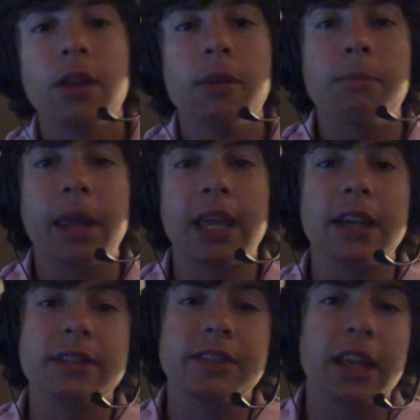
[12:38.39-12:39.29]
making
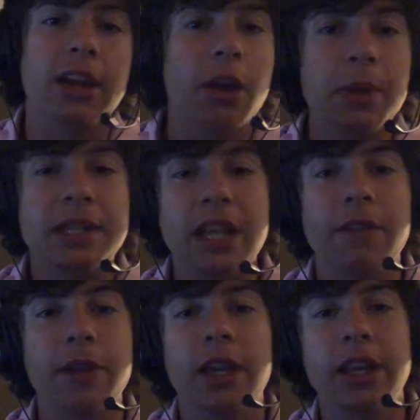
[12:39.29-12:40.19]
us think, oh, he's
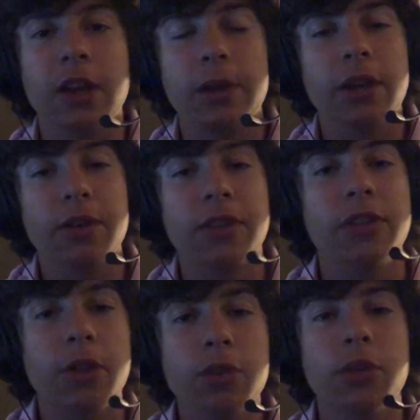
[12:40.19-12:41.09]
definitely going to go here.
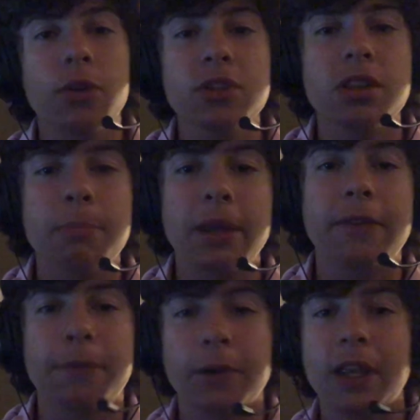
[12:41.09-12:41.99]
Those are the big
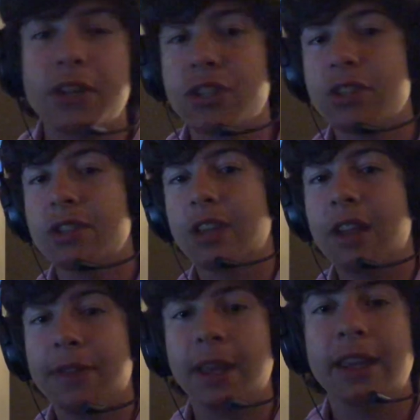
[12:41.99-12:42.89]
free agents. I
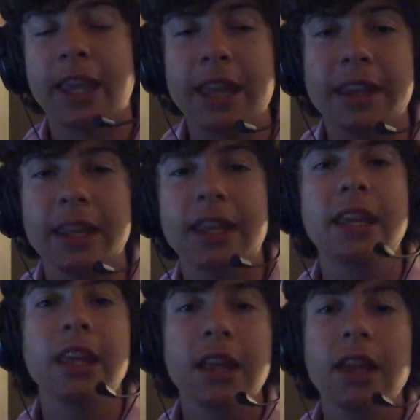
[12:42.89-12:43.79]
think
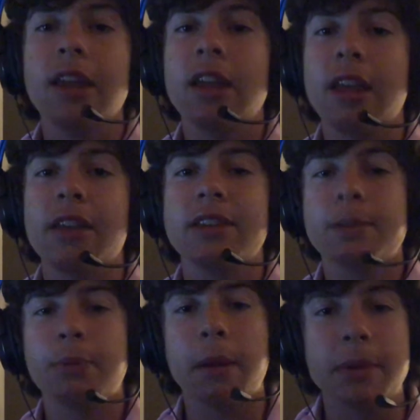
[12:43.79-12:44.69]
KD is
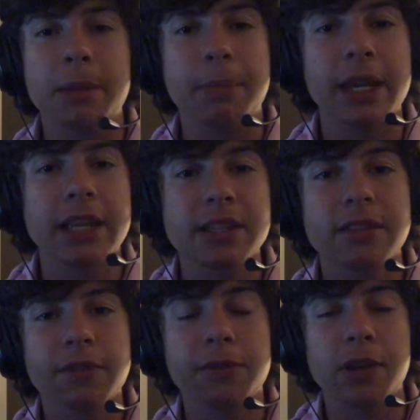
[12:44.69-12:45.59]
probably the
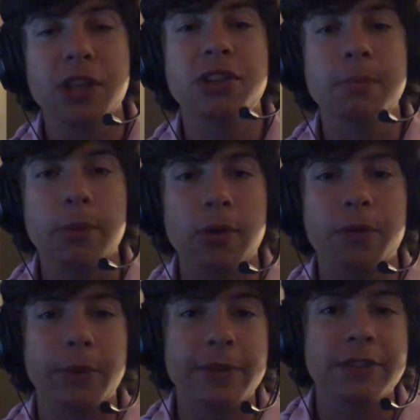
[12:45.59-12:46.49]
biggest free agent
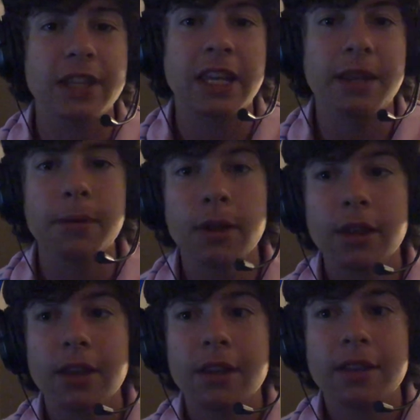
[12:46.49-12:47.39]
move we've seen
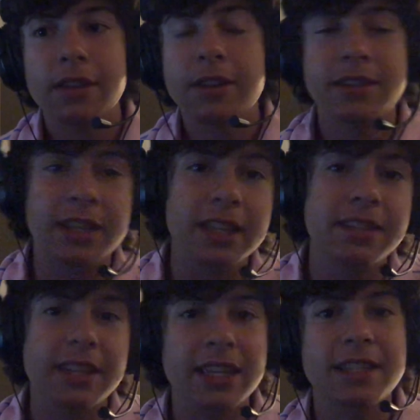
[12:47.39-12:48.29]

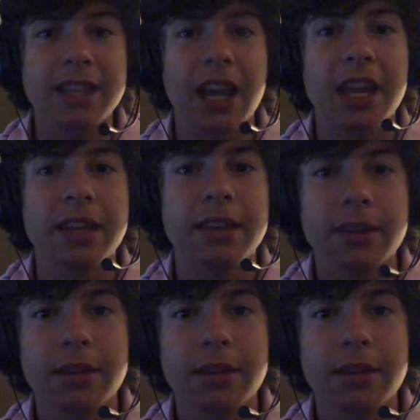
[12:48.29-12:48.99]
since LeBron